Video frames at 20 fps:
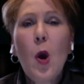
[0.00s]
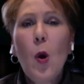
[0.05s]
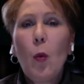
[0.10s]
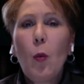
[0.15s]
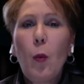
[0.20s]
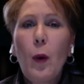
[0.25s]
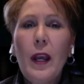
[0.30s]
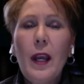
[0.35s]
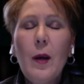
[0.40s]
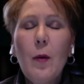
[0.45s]

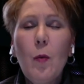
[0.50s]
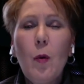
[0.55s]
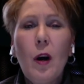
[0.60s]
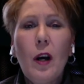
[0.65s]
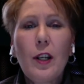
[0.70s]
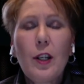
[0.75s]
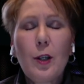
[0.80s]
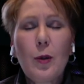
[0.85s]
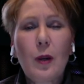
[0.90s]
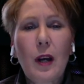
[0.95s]
We
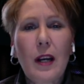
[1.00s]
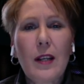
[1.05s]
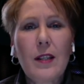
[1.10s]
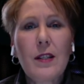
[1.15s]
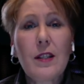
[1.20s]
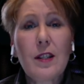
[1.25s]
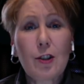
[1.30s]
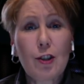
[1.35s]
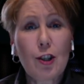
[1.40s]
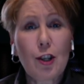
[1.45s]
want you
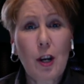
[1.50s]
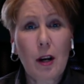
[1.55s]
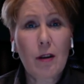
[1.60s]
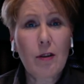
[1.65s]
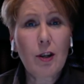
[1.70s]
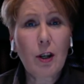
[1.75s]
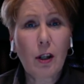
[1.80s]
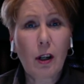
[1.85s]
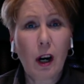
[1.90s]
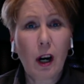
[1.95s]
guys to share
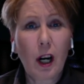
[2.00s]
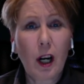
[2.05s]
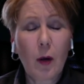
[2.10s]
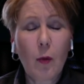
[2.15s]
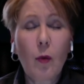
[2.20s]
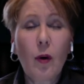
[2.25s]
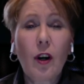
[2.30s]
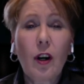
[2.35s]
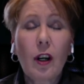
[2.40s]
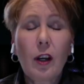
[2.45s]
your
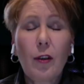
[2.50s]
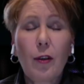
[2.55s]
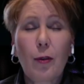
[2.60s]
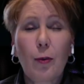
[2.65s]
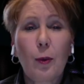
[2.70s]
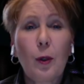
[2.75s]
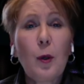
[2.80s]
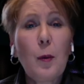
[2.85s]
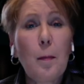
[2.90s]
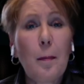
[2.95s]
artwork
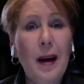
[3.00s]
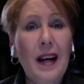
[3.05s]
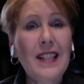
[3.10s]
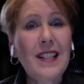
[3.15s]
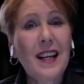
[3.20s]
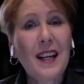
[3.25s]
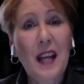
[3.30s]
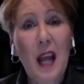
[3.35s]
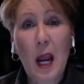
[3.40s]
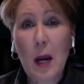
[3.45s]
through
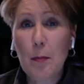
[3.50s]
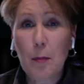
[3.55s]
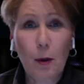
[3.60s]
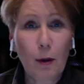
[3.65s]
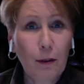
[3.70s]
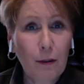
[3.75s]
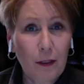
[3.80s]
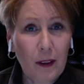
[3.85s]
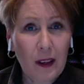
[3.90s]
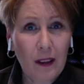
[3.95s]
Monday, April
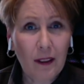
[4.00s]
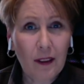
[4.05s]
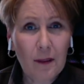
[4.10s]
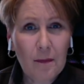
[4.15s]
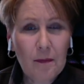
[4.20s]
5th.